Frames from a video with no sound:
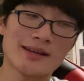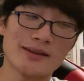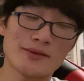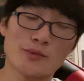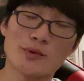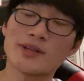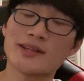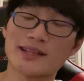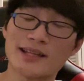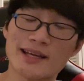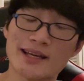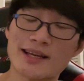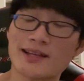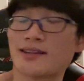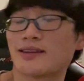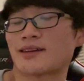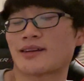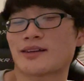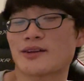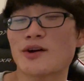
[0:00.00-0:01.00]
one day,
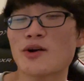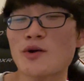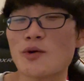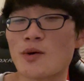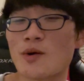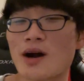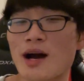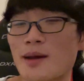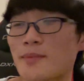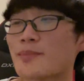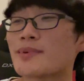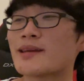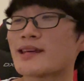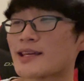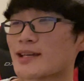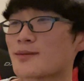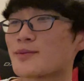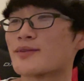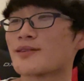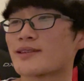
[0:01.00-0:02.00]
and like, oh, I
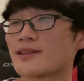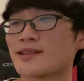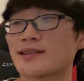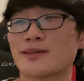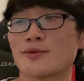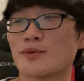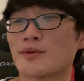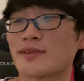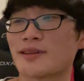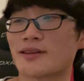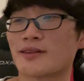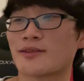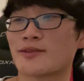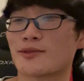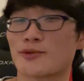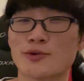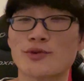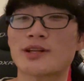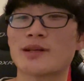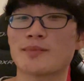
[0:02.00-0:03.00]
PFC'd it with like
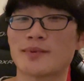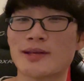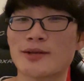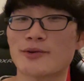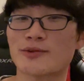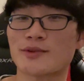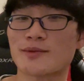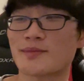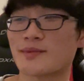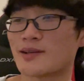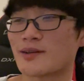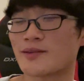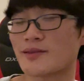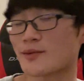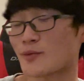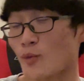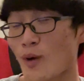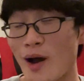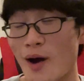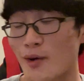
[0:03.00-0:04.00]
30p or something. I was
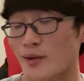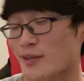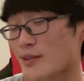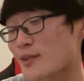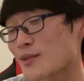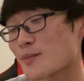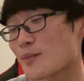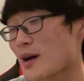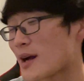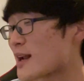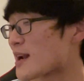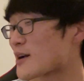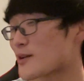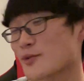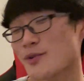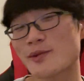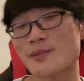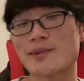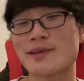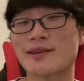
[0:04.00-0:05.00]
like, wow, this might
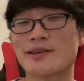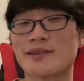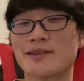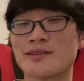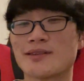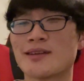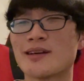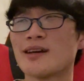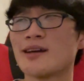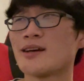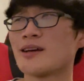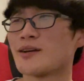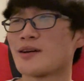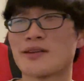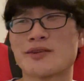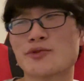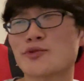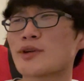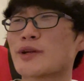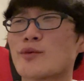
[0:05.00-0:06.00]
actually be a good
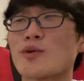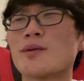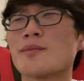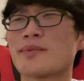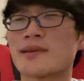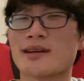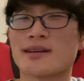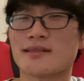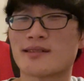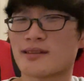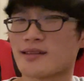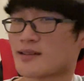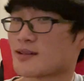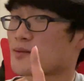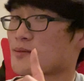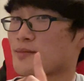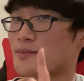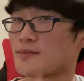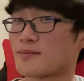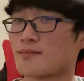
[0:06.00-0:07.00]
31p.
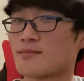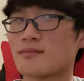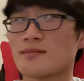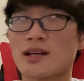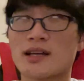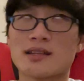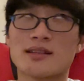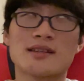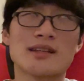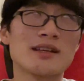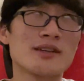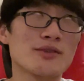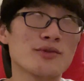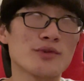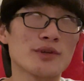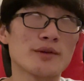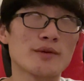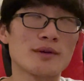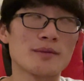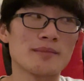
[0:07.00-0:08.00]
I think
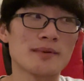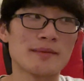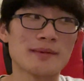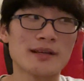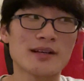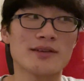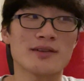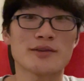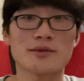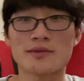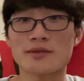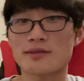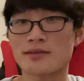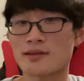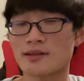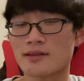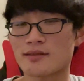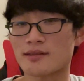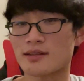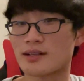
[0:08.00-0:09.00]
31p because it was
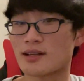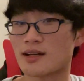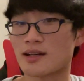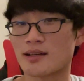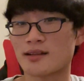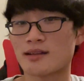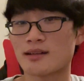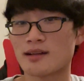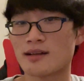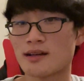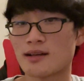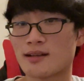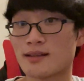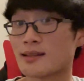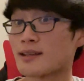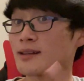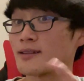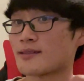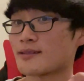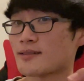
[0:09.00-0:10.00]
69.
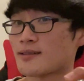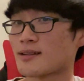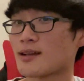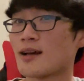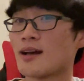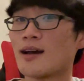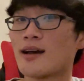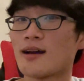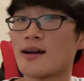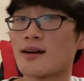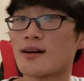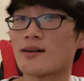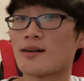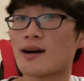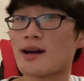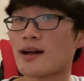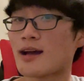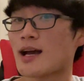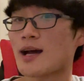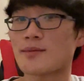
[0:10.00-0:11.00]
Nice.
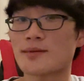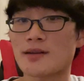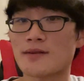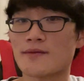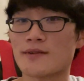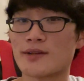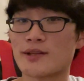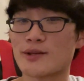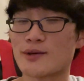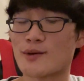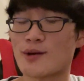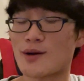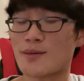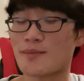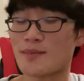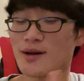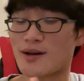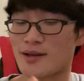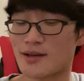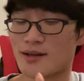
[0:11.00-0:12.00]
I have that video
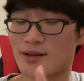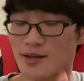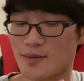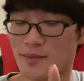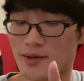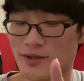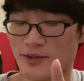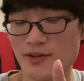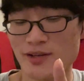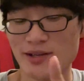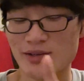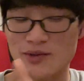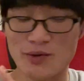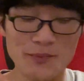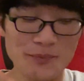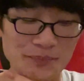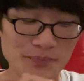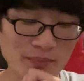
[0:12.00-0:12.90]
on my channel.